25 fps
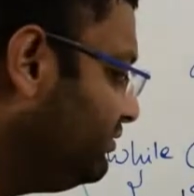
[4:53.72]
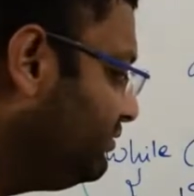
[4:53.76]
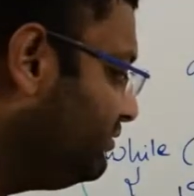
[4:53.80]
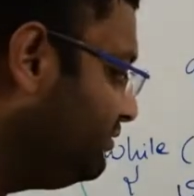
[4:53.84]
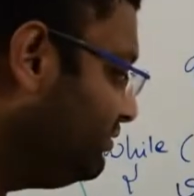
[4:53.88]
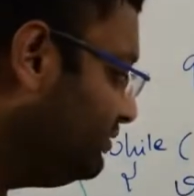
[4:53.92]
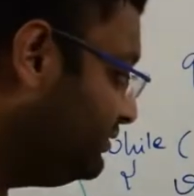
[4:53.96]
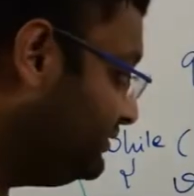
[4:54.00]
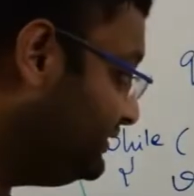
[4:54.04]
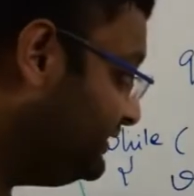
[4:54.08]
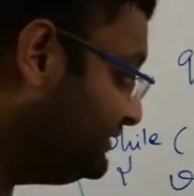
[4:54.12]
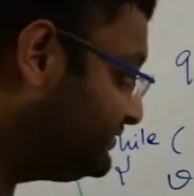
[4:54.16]

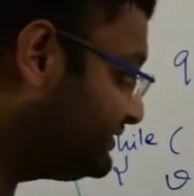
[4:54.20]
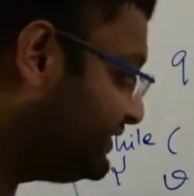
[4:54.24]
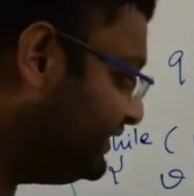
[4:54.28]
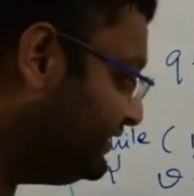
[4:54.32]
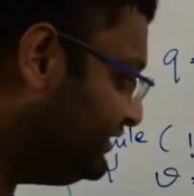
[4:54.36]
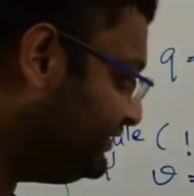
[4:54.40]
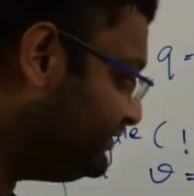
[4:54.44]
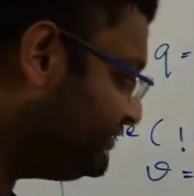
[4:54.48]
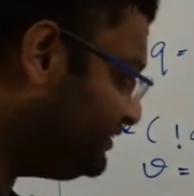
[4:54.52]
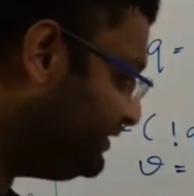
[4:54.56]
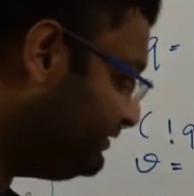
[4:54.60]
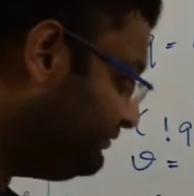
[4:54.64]

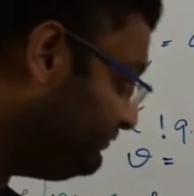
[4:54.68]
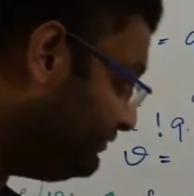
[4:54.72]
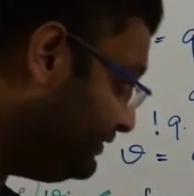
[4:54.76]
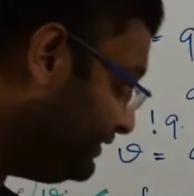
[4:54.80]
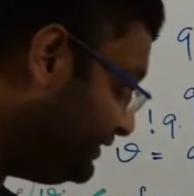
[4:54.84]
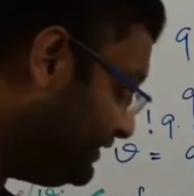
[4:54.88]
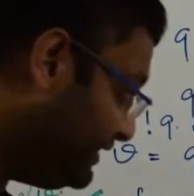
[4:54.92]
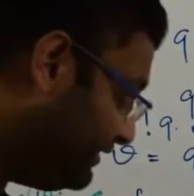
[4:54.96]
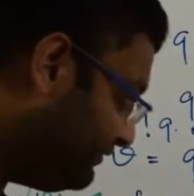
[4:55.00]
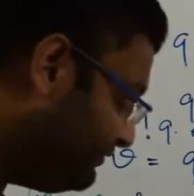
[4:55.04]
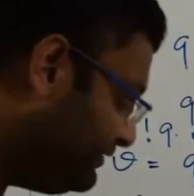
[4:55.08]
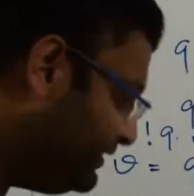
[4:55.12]
will
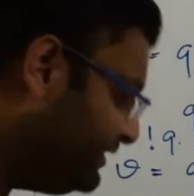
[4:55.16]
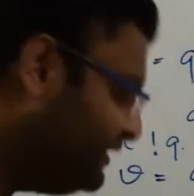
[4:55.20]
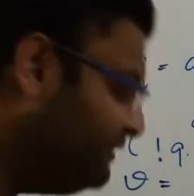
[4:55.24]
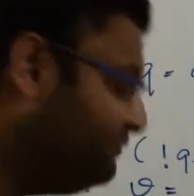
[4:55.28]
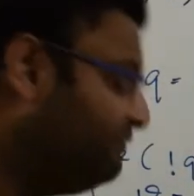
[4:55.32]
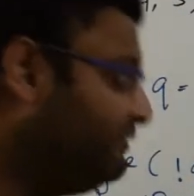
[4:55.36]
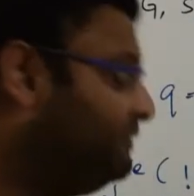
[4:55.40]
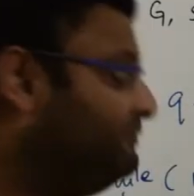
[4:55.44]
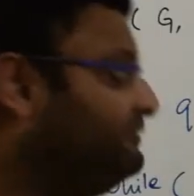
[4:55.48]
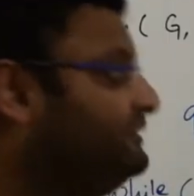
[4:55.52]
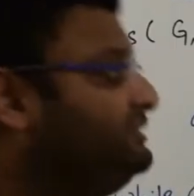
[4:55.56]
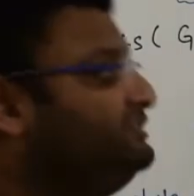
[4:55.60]
definitely
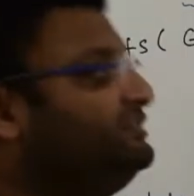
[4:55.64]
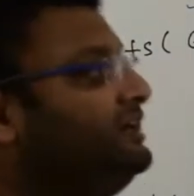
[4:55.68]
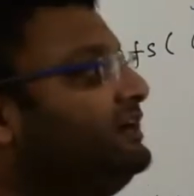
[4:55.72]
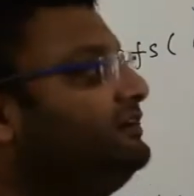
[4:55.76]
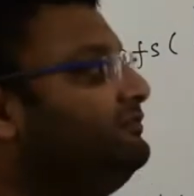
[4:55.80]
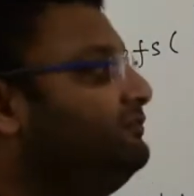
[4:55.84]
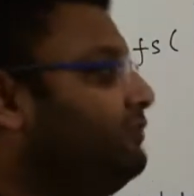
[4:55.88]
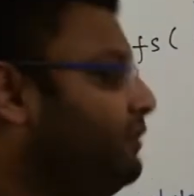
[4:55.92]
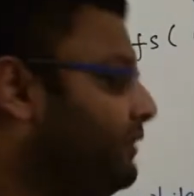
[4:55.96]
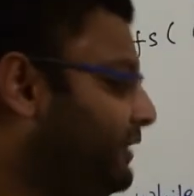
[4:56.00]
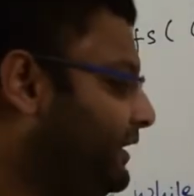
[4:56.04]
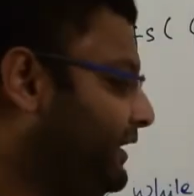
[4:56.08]
be checked
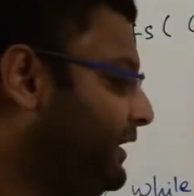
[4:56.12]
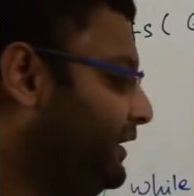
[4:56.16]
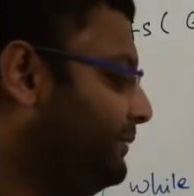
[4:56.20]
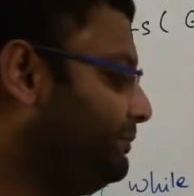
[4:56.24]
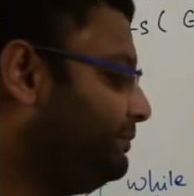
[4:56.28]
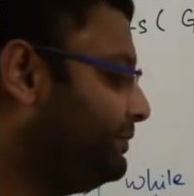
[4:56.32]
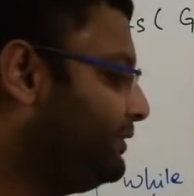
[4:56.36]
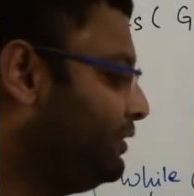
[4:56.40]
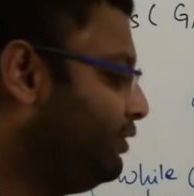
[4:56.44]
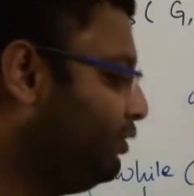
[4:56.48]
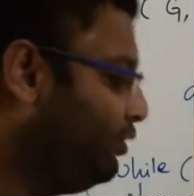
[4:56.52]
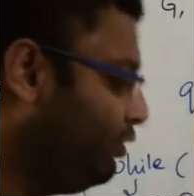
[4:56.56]
for A,
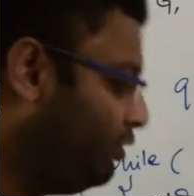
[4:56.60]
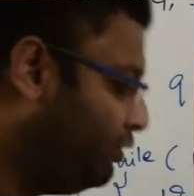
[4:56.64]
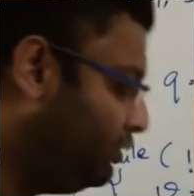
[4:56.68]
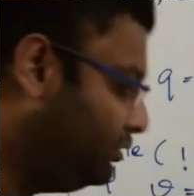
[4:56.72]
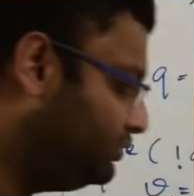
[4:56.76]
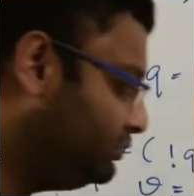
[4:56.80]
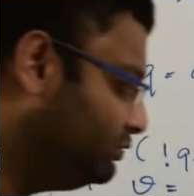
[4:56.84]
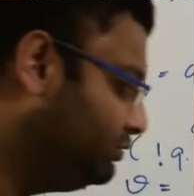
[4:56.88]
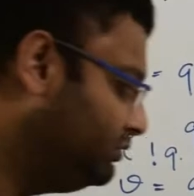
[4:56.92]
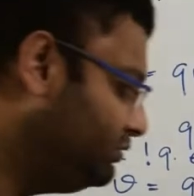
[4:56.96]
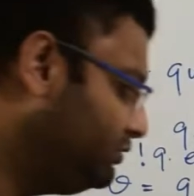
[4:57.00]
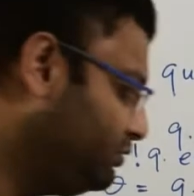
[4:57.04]

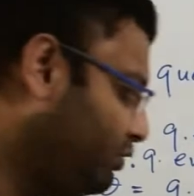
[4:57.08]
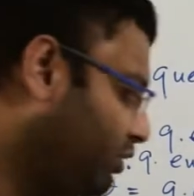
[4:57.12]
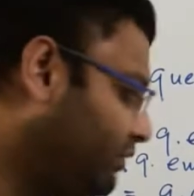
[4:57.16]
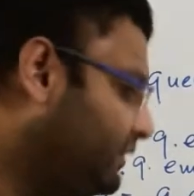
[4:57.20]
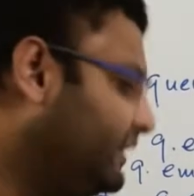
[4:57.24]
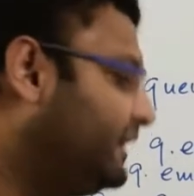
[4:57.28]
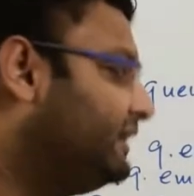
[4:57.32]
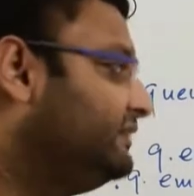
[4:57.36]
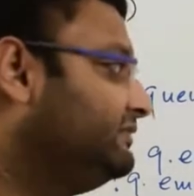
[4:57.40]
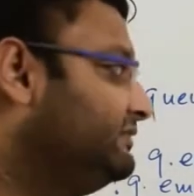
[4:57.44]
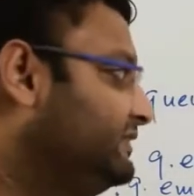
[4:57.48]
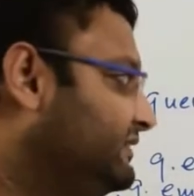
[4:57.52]
although not
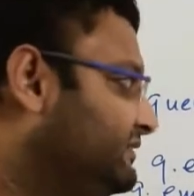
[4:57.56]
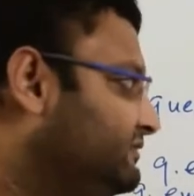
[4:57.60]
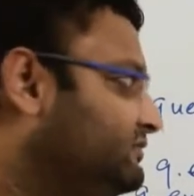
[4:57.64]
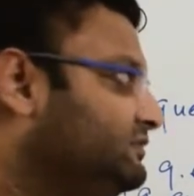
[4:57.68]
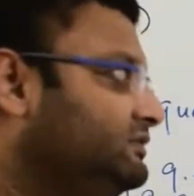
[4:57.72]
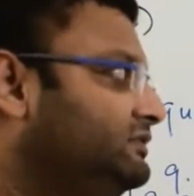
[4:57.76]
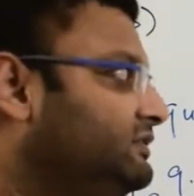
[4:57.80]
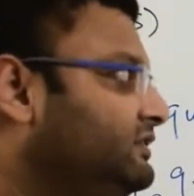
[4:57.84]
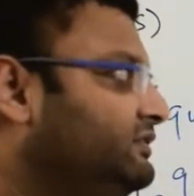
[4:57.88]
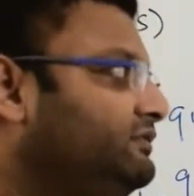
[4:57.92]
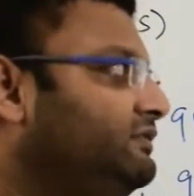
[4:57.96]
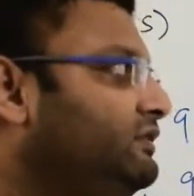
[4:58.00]
this
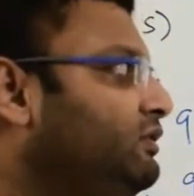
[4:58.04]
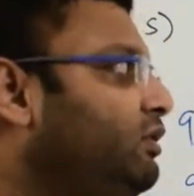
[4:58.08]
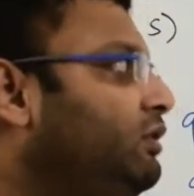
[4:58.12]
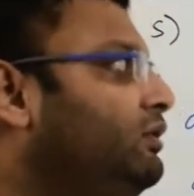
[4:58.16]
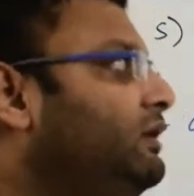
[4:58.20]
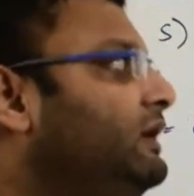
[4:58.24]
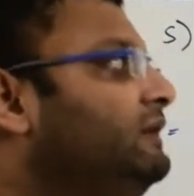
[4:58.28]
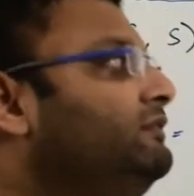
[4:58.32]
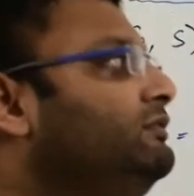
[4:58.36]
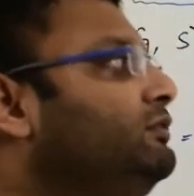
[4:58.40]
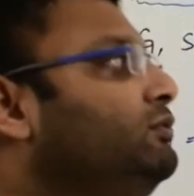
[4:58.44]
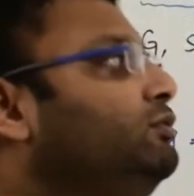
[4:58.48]
will not
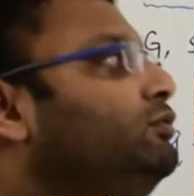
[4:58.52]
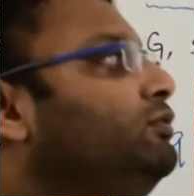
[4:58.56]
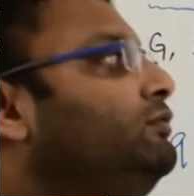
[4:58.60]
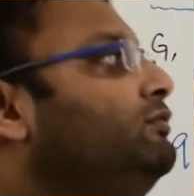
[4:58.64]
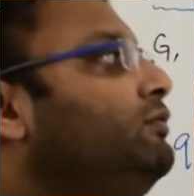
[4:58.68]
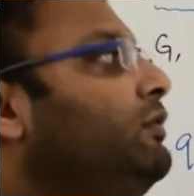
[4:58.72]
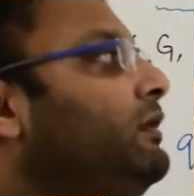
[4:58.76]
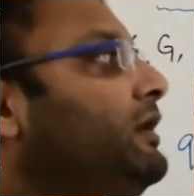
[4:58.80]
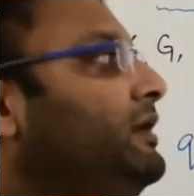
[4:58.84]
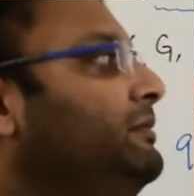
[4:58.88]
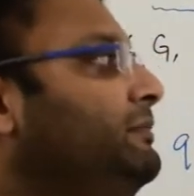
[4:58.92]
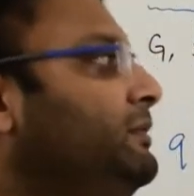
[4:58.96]
execute for
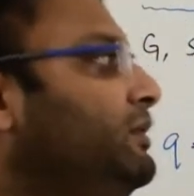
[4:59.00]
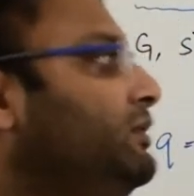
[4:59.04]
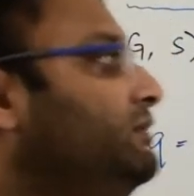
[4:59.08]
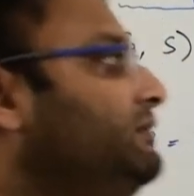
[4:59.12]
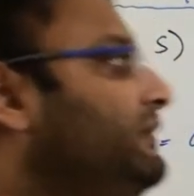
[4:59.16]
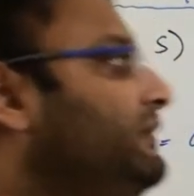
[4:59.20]
A because A